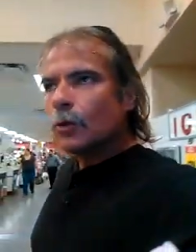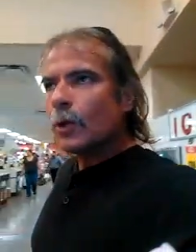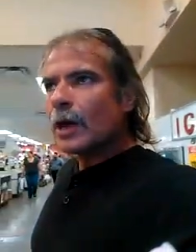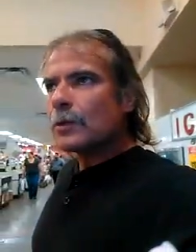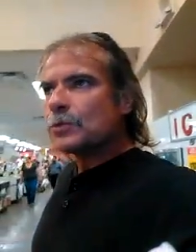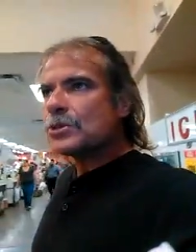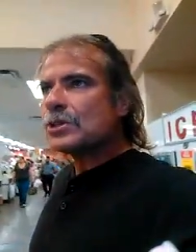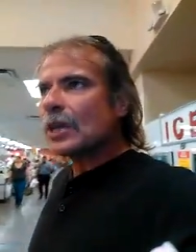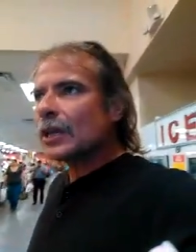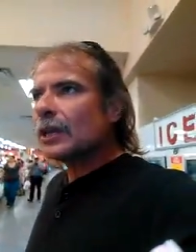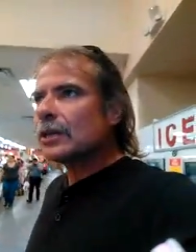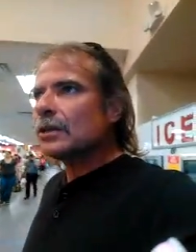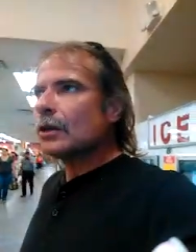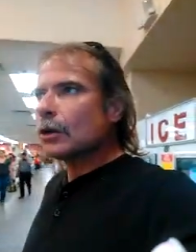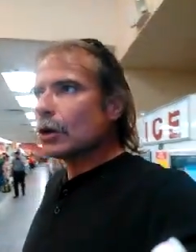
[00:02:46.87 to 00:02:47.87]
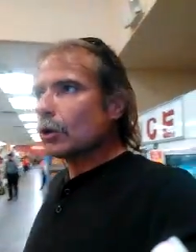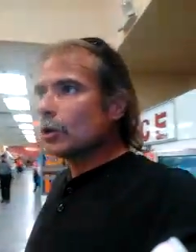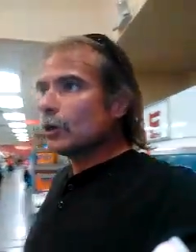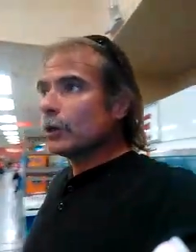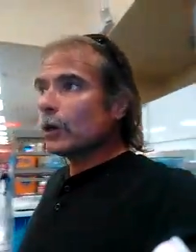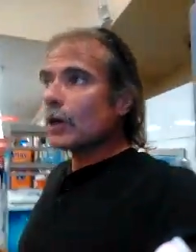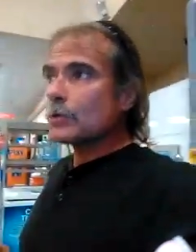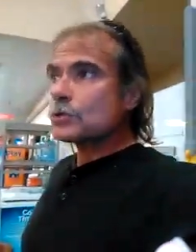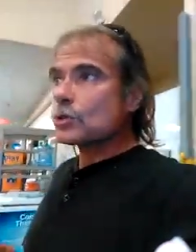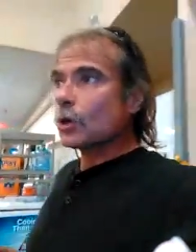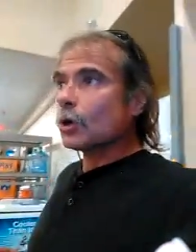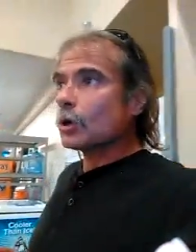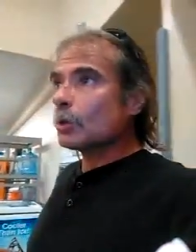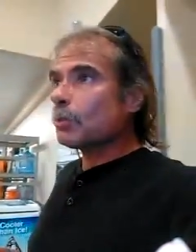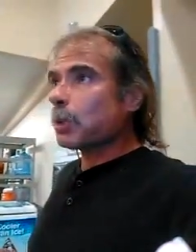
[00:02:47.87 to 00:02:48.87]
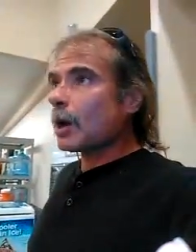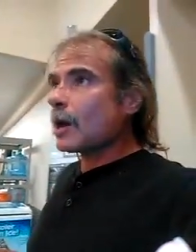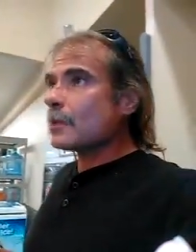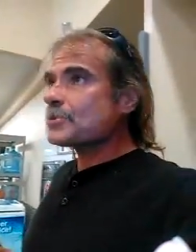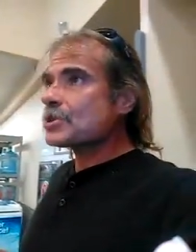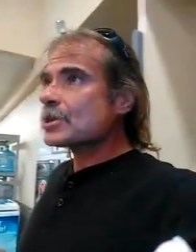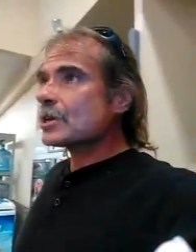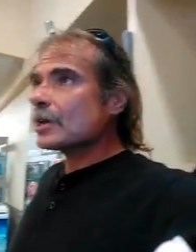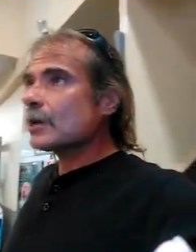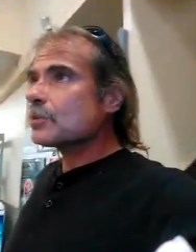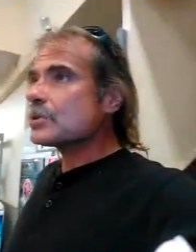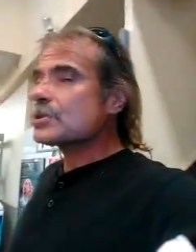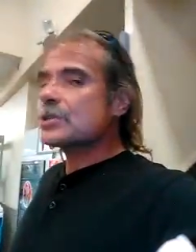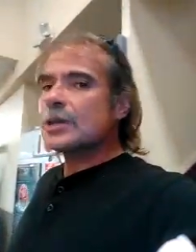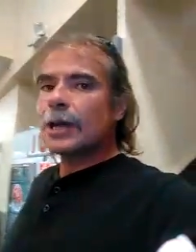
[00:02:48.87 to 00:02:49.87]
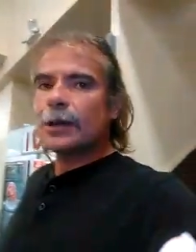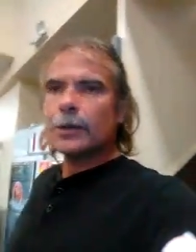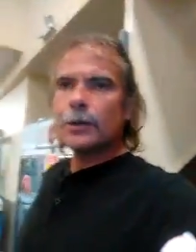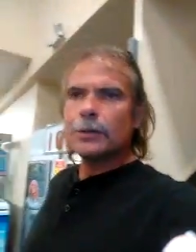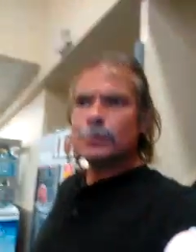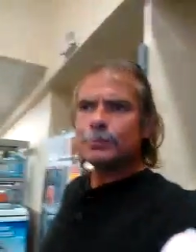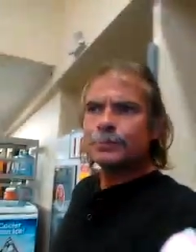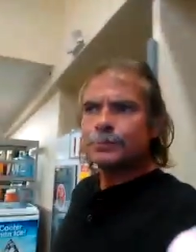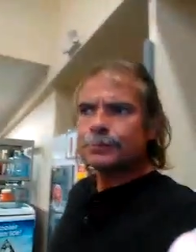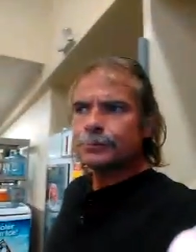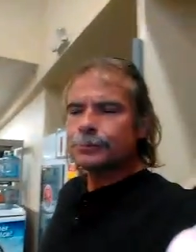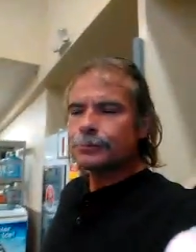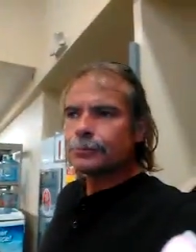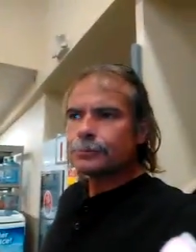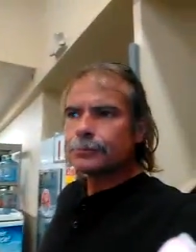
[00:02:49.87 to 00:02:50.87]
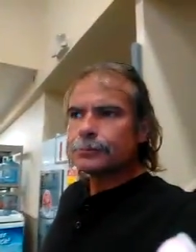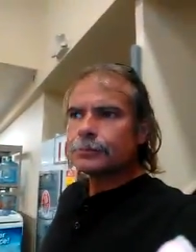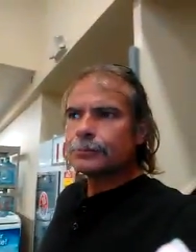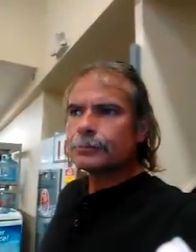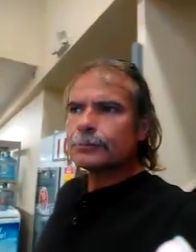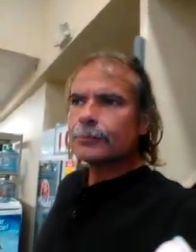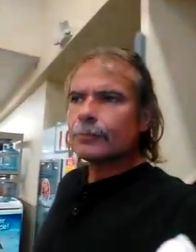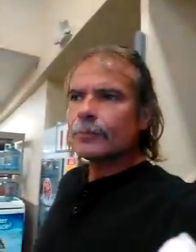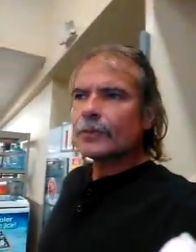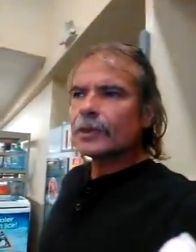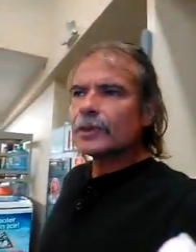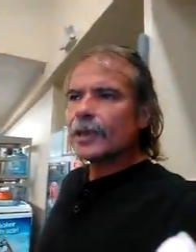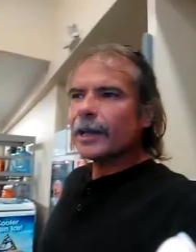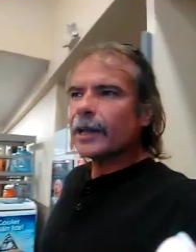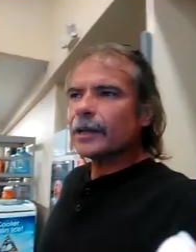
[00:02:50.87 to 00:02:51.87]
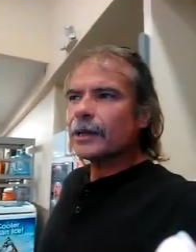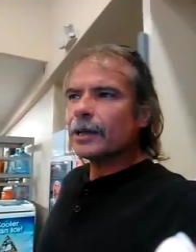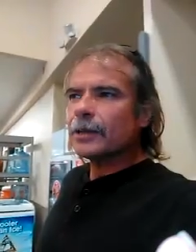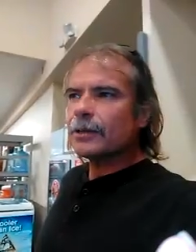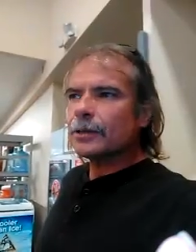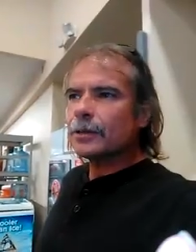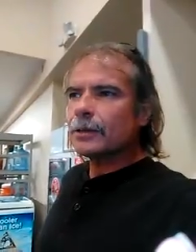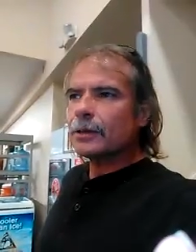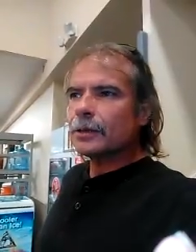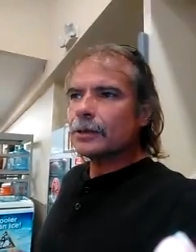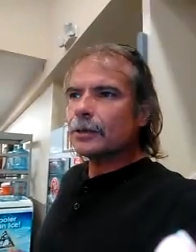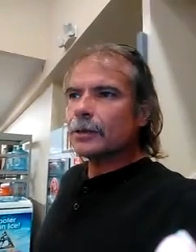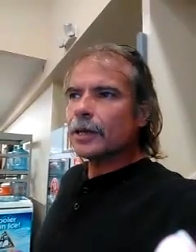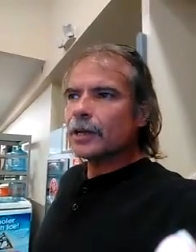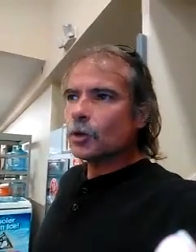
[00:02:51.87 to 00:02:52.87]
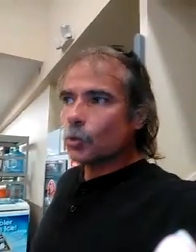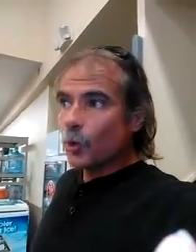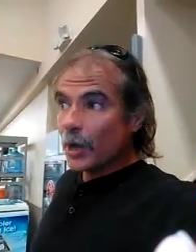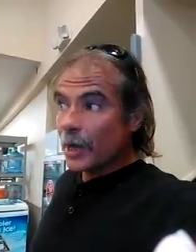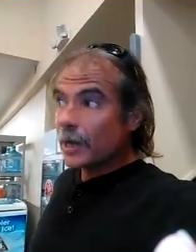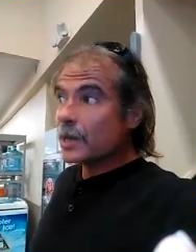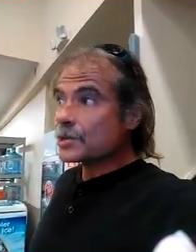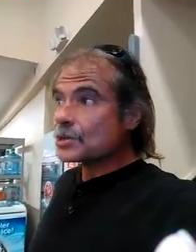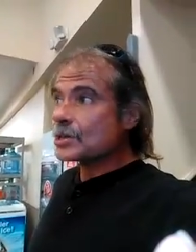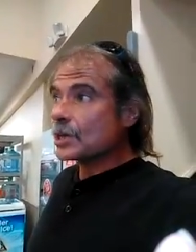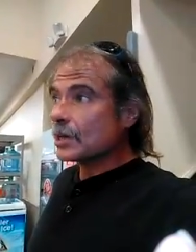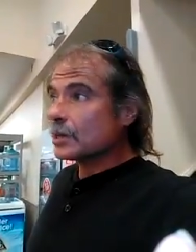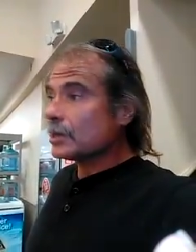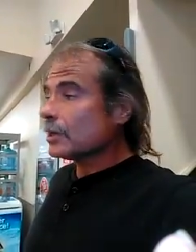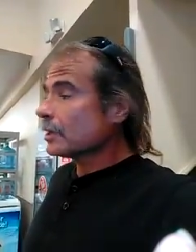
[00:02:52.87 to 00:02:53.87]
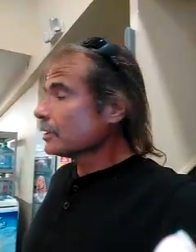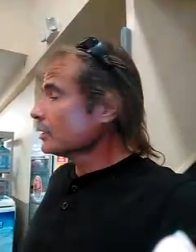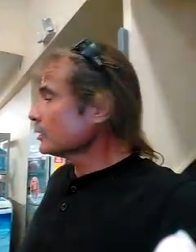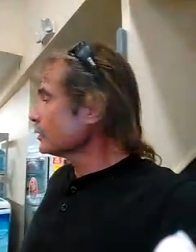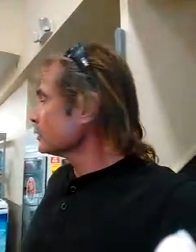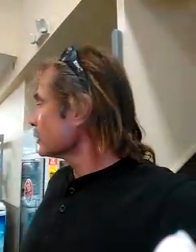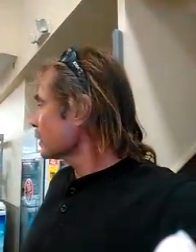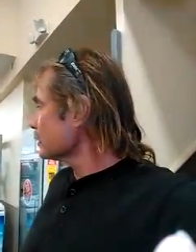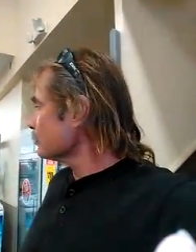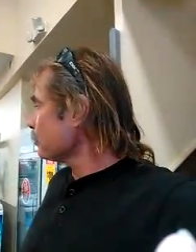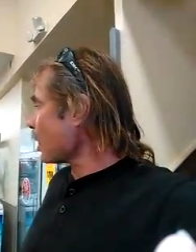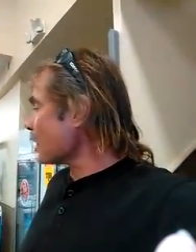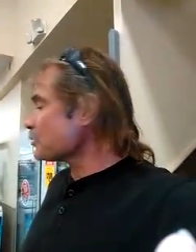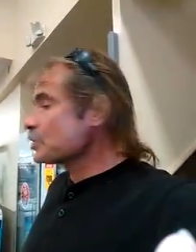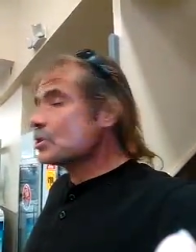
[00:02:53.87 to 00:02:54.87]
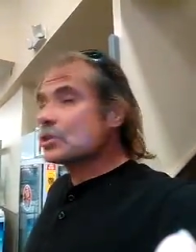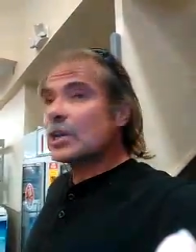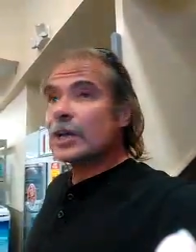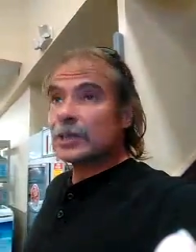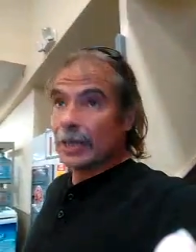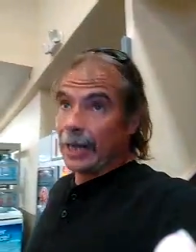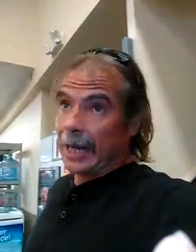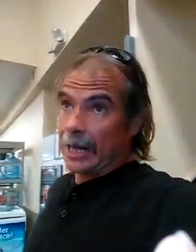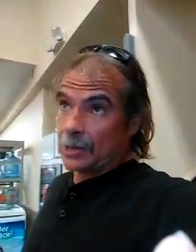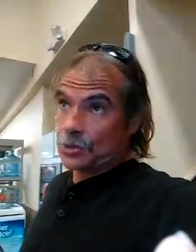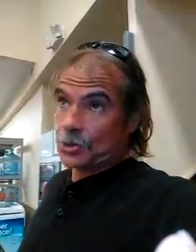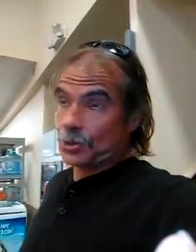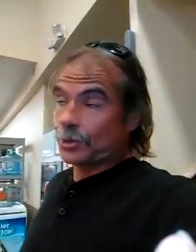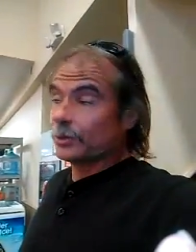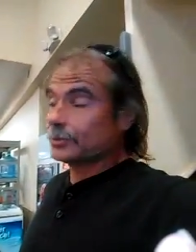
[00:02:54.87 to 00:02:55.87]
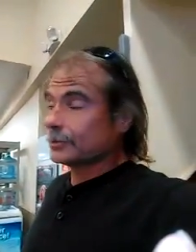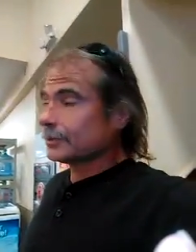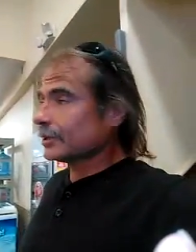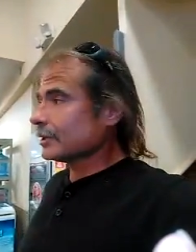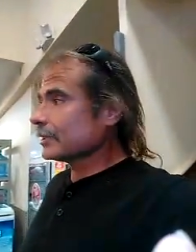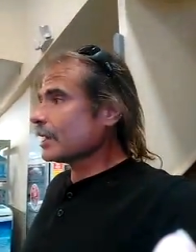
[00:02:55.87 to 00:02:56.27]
you know, I was thinking earlier, I was talking to Pops and I was telling him that, in a way, I said, Pops has got the cancer.